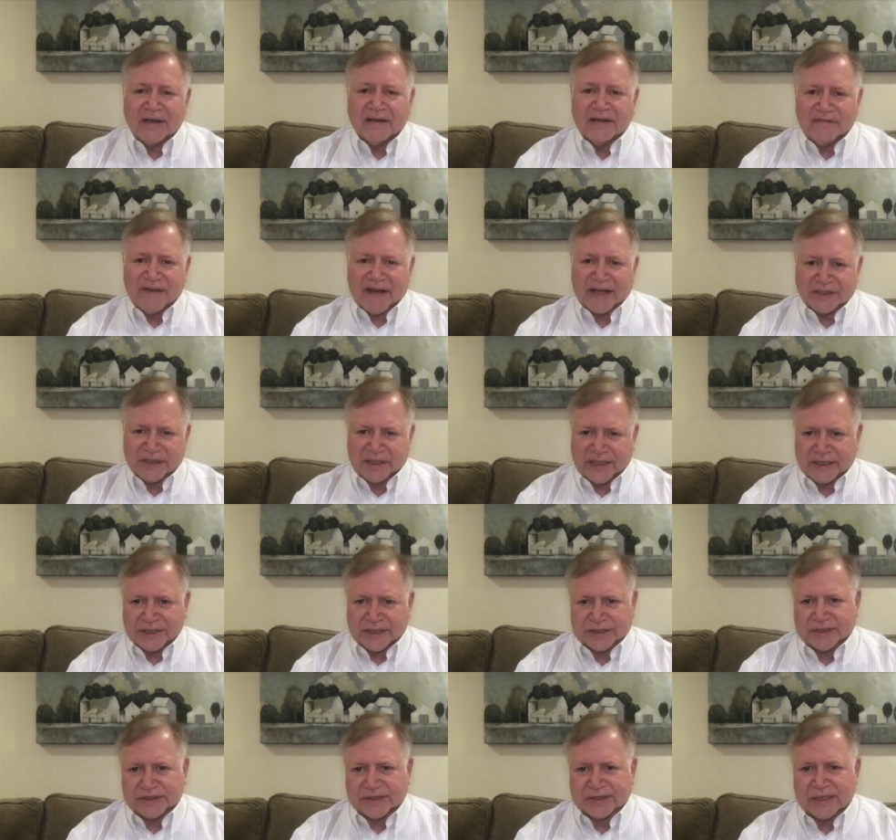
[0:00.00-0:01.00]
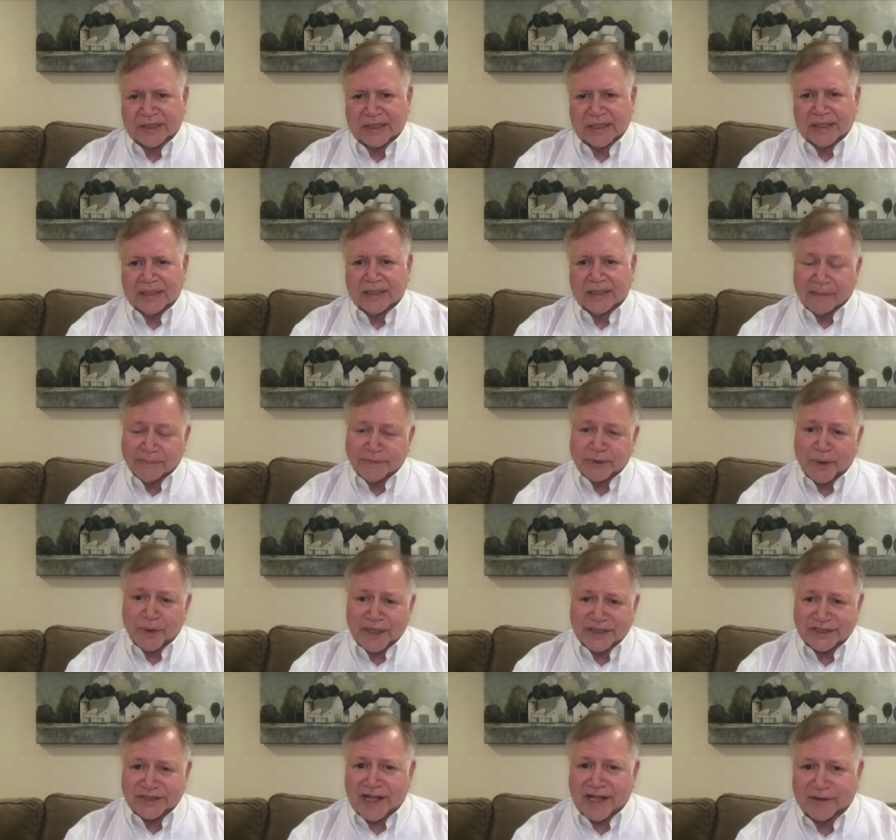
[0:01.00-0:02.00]
vaccinations. I'm Tony
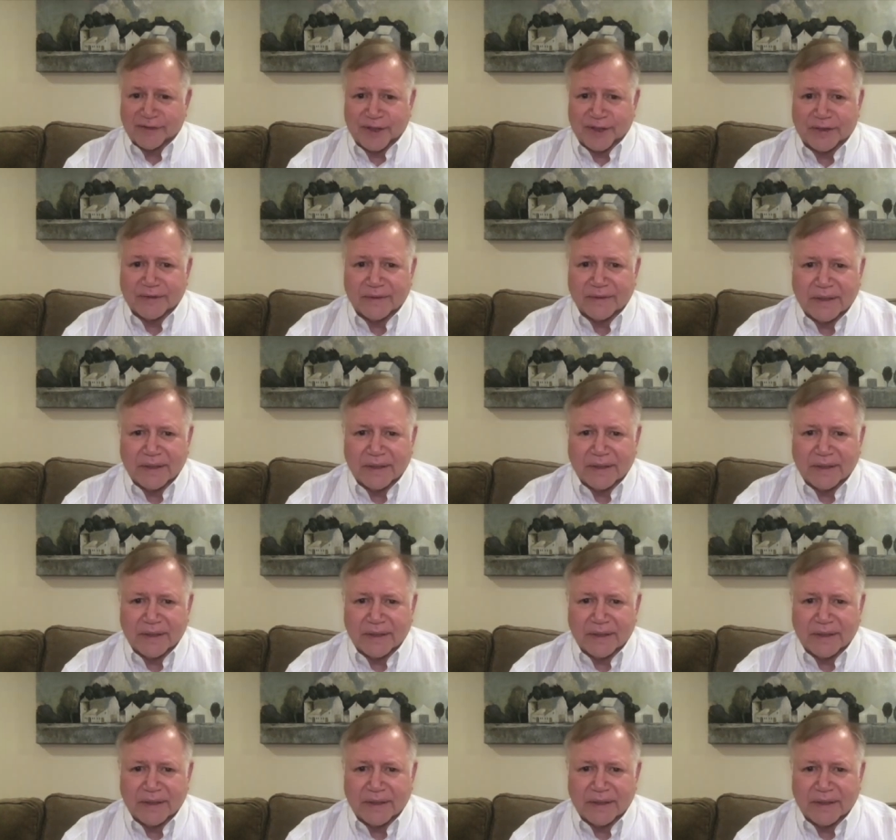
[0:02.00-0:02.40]
Castaldo.